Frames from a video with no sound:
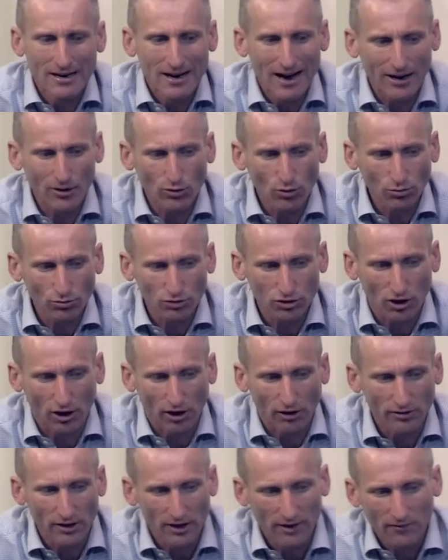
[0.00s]
And
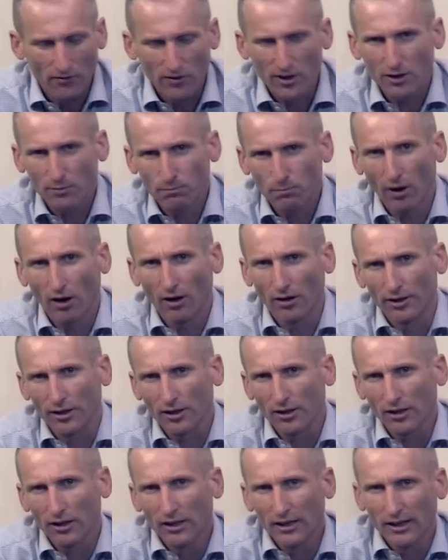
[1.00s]
also, this
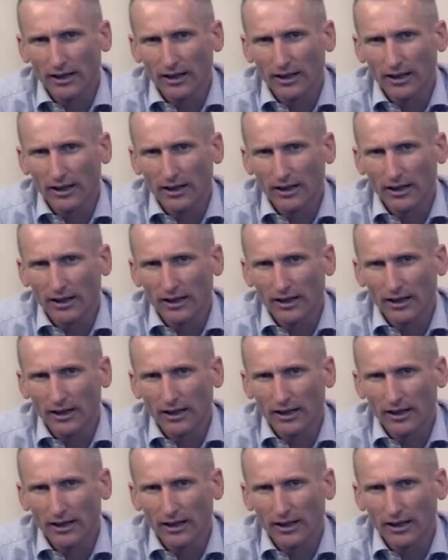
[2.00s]
bike